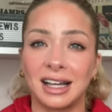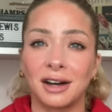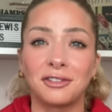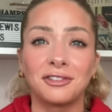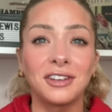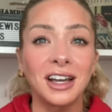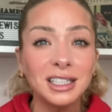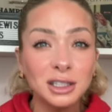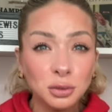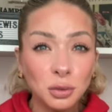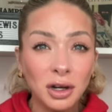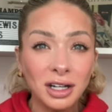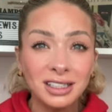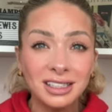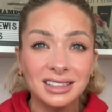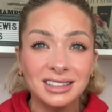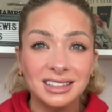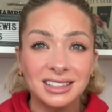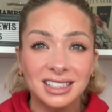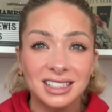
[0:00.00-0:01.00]
Now, phase one
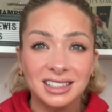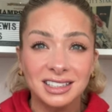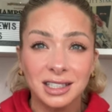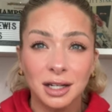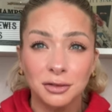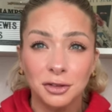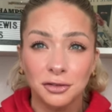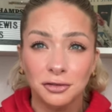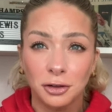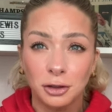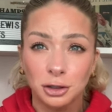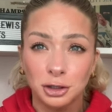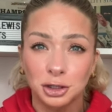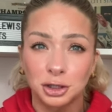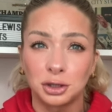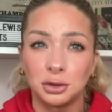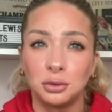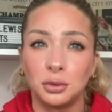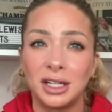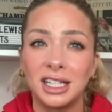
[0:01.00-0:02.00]
consists of the first
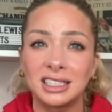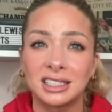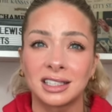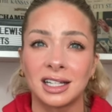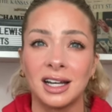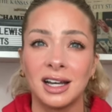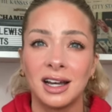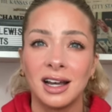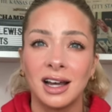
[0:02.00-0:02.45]
two weeks